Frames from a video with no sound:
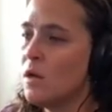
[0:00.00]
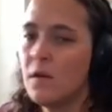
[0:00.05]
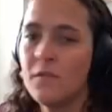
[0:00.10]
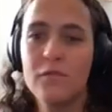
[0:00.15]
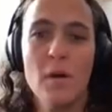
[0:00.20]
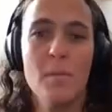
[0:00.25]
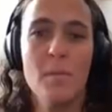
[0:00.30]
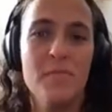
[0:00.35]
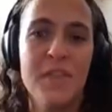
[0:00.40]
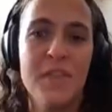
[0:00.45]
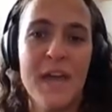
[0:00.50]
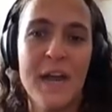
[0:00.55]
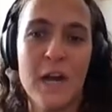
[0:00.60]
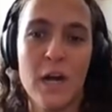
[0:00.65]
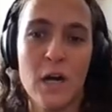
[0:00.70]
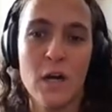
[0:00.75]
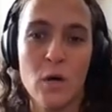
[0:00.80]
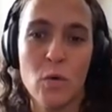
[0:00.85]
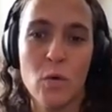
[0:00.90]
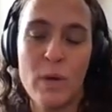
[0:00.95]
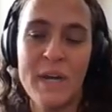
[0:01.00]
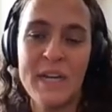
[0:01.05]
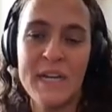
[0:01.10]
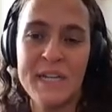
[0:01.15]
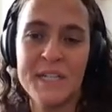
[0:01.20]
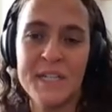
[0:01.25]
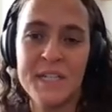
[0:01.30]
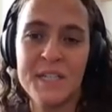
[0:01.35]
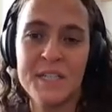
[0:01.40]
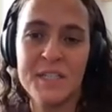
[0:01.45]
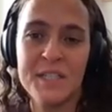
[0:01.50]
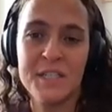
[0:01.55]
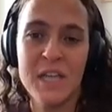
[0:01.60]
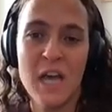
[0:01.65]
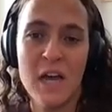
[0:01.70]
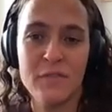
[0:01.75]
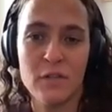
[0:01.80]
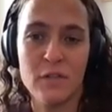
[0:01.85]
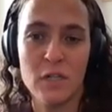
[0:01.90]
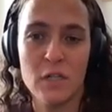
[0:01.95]
From there, we need to
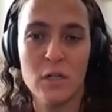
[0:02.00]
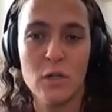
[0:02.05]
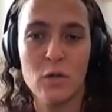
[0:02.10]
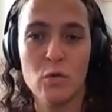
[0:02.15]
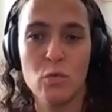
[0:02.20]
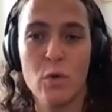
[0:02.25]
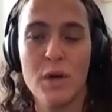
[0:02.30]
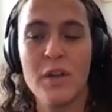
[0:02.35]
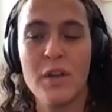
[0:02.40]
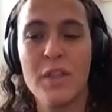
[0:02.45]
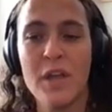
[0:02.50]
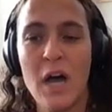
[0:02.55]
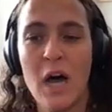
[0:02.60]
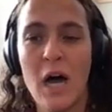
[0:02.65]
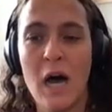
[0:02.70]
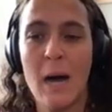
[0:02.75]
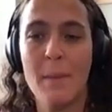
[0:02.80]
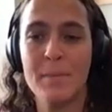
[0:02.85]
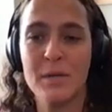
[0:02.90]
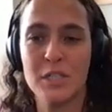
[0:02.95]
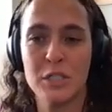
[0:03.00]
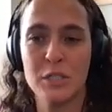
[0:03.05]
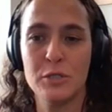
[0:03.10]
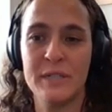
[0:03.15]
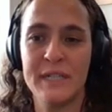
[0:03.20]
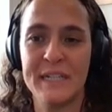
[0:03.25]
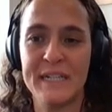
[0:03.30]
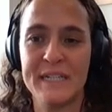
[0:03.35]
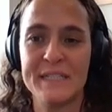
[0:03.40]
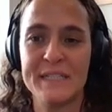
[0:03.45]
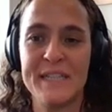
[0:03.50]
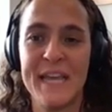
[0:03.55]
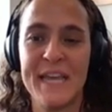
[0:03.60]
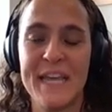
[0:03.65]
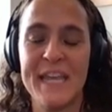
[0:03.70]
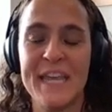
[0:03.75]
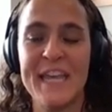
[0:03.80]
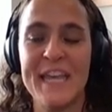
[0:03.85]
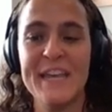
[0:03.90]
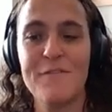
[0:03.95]
discover what are the opportunities
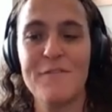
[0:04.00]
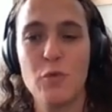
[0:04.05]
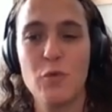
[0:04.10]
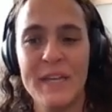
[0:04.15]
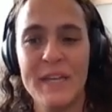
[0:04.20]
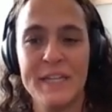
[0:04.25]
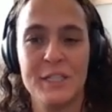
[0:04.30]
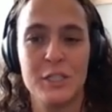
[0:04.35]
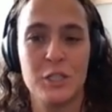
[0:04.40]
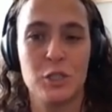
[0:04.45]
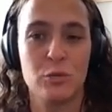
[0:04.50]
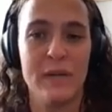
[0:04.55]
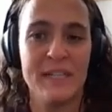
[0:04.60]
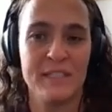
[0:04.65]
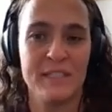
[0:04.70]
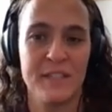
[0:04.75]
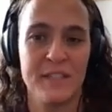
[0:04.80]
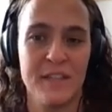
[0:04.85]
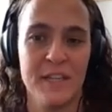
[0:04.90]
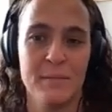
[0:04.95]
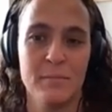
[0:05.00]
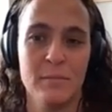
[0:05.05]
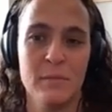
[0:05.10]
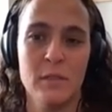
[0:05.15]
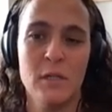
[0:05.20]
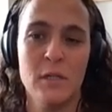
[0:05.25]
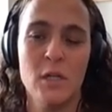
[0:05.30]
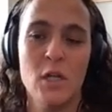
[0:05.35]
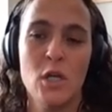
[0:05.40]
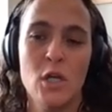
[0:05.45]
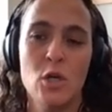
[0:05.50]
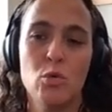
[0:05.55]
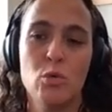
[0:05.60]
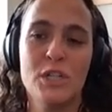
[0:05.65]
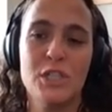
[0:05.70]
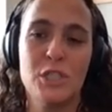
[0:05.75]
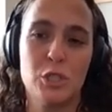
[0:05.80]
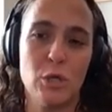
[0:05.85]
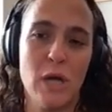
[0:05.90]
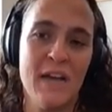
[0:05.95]
that if we addressed them
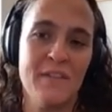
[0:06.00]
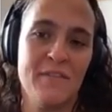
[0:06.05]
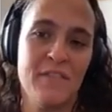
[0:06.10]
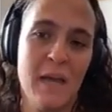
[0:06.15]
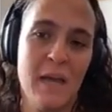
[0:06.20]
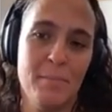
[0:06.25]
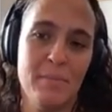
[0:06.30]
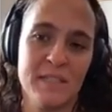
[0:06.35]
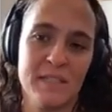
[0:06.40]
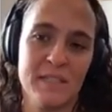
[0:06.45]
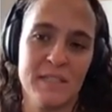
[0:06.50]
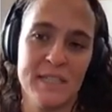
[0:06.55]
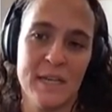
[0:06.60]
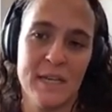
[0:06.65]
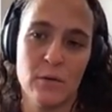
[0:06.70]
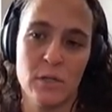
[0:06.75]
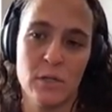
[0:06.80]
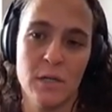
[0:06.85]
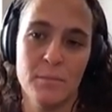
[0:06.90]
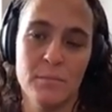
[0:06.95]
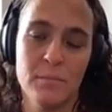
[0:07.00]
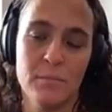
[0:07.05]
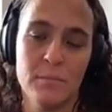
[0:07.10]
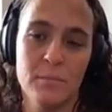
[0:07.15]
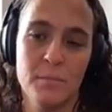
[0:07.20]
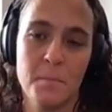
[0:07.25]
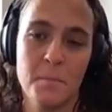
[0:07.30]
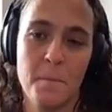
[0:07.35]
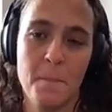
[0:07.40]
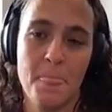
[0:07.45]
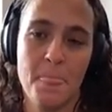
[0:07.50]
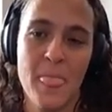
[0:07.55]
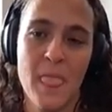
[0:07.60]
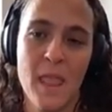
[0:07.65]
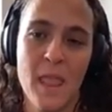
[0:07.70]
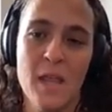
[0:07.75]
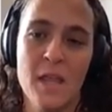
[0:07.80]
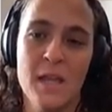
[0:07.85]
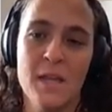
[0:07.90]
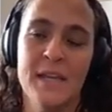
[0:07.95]
would drive that business outcome.
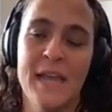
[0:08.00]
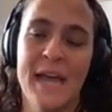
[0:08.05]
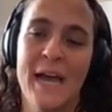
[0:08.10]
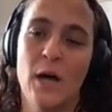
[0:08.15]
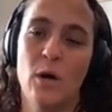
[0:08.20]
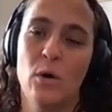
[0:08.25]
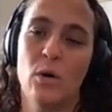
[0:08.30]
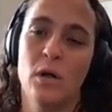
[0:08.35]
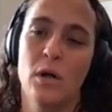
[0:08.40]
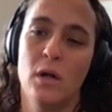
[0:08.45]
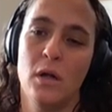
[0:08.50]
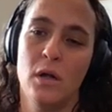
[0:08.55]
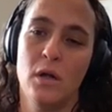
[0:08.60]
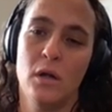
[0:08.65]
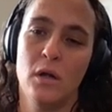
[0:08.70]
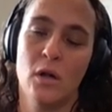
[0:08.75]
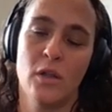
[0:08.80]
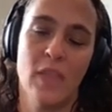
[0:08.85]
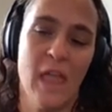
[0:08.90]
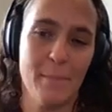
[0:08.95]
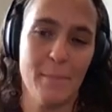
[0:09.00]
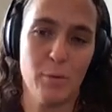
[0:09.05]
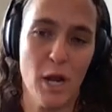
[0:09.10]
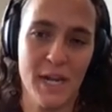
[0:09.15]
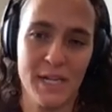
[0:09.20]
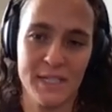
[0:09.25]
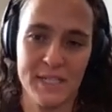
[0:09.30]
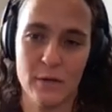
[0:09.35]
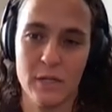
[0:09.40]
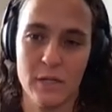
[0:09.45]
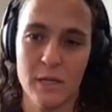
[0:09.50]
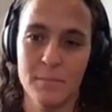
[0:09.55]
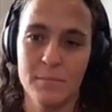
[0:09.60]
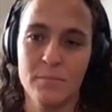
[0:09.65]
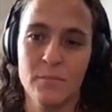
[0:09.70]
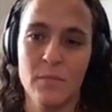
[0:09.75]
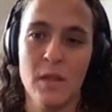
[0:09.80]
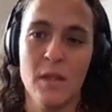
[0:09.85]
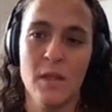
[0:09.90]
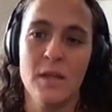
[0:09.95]
Now, or that product
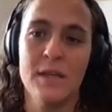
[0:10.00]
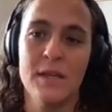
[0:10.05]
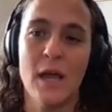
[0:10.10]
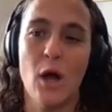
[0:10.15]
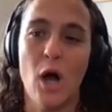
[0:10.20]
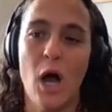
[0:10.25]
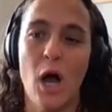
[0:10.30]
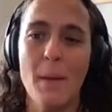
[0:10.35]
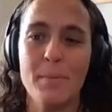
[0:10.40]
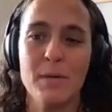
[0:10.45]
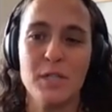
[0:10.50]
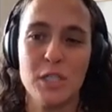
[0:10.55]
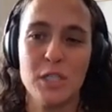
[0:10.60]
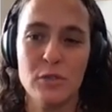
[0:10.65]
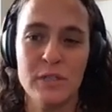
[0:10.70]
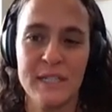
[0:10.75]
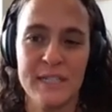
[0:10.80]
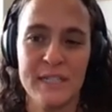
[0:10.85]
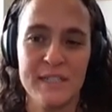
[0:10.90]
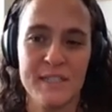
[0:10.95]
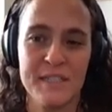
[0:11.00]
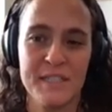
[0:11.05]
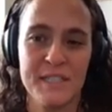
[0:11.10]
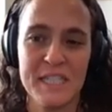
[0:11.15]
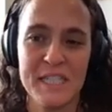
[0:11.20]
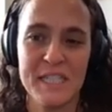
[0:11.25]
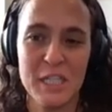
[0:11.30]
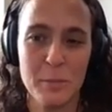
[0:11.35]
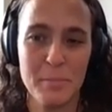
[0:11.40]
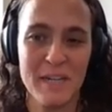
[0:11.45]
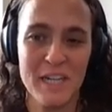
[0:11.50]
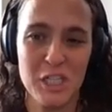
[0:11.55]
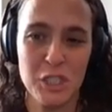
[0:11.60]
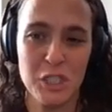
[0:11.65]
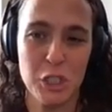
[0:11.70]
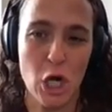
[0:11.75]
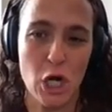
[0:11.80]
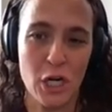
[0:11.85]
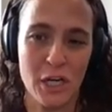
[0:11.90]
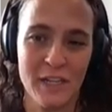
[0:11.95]
outcome. Now, opportunities is a little bit of
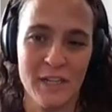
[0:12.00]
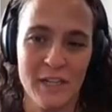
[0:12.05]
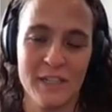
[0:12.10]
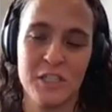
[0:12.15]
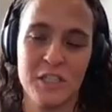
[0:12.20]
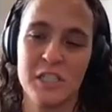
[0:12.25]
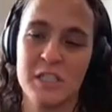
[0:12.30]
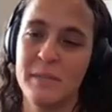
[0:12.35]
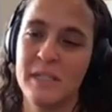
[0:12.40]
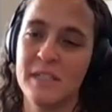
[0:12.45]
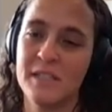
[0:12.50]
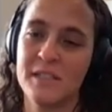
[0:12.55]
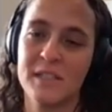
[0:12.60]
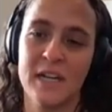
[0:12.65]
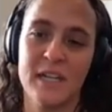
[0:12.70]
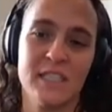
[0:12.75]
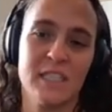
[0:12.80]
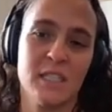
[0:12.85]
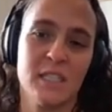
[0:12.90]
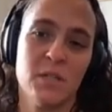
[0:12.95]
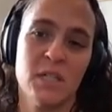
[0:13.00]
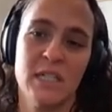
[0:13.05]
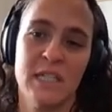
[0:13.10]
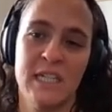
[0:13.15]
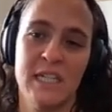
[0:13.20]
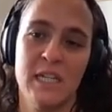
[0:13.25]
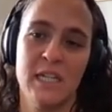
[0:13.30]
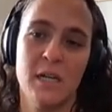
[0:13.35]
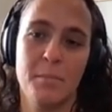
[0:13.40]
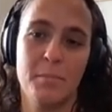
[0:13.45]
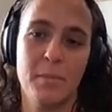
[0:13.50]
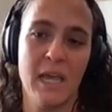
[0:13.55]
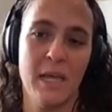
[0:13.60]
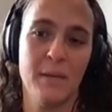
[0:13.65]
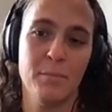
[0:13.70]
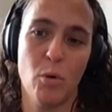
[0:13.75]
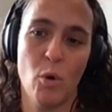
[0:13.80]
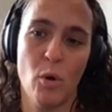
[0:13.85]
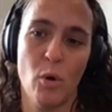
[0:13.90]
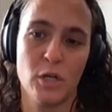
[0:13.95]
jargon. It just means customer need,
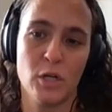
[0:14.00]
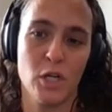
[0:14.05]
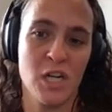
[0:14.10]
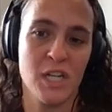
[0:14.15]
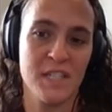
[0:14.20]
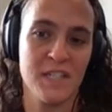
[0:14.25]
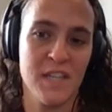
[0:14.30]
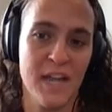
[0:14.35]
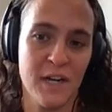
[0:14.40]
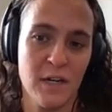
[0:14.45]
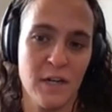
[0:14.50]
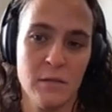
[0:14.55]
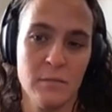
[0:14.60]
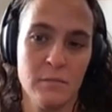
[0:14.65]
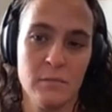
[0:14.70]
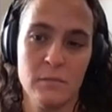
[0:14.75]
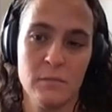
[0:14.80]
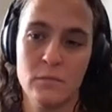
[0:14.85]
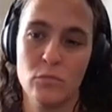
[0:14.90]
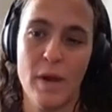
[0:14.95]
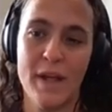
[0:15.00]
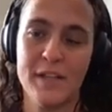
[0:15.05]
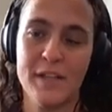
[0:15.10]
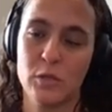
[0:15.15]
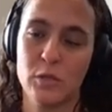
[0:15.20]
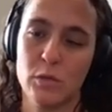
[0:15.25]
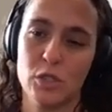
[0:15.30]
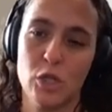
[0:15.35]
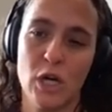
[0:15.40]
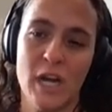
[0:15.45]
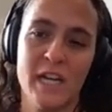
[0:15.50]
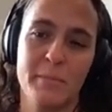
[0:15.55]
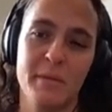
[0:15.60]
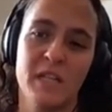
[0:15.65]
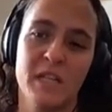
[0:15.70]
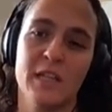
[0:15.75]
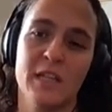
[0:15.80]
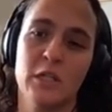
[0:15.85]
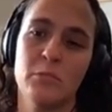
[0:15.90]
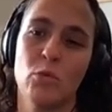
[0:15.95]
pain point, or desire, right? So we're trying to be
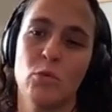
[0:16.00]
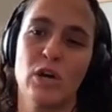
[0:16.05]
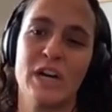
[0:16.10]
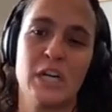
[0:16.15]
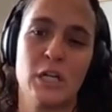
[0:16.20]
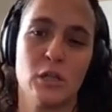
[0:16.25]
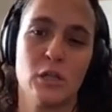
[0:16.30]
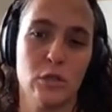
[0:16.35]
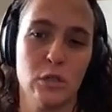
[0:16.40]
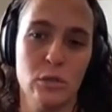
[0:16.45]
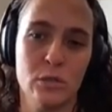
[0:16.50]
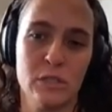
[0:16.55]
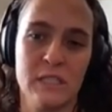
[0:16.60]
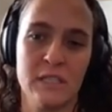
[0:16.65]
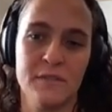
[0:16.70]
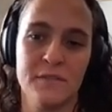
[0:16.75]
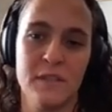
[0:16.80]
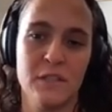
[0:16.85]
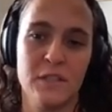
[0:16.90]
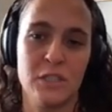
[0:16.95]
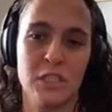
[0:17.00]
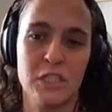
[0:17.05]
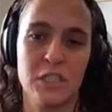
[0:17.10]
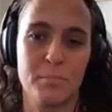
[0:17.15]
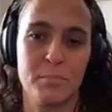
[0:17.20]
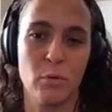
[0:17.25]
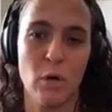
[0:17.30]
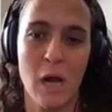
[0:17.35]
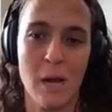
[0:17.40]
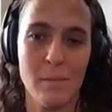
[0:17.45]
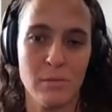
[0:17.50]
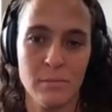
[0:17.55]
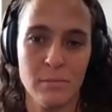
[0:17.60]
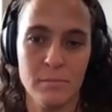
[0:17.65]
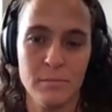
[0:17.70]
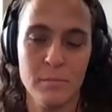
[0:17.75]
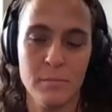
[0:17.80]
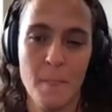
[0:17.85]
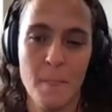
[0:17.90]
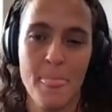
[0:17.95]
a little more inclusive than just
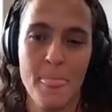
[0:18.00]
problem.